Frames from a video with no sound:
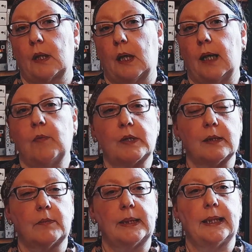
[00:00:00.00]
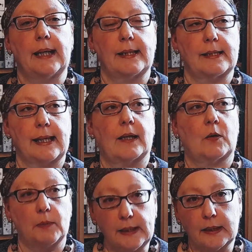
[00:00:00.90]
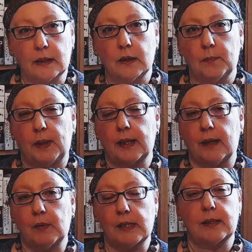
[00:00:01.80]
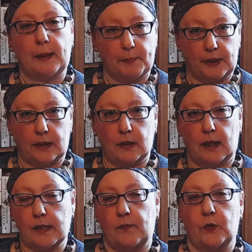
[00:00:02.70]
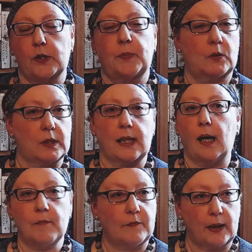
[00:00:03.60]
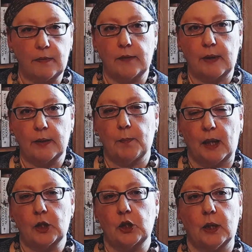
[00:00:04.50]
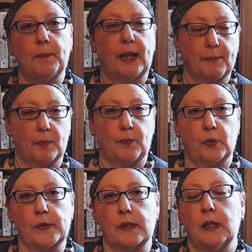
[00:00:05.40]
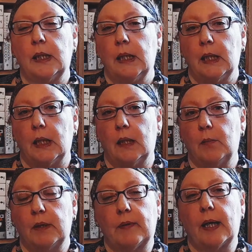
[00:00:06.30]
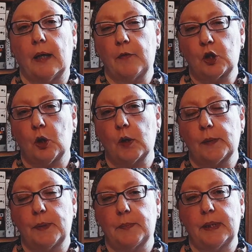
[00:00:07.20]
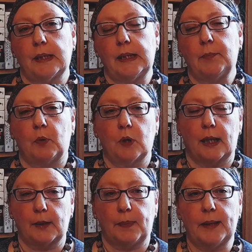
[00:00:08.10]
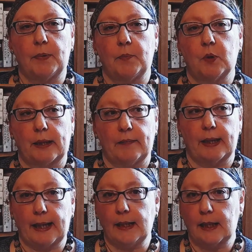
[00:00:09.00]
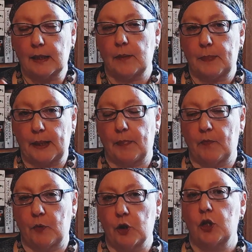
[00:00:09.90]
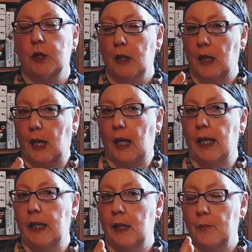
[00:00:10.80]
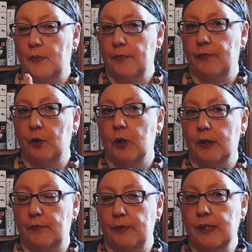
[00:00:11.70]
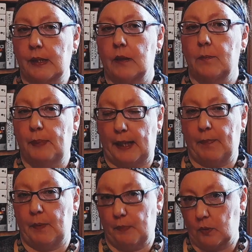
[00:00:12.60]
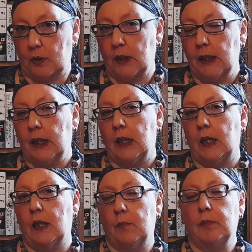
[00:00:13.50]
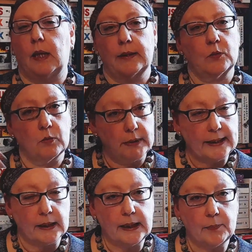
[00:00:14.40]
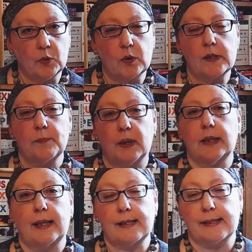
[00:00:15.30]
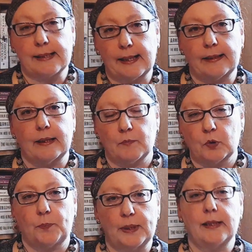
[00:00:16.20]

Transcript: I wasn't really, let's say, critical, but I was skeptical at first because I'm very, very much a paper person. If I have a choice between an ebook and a paper book, if I can get the paper version, I prefer the physical paper book. I do read ebooks, but as I say, they would be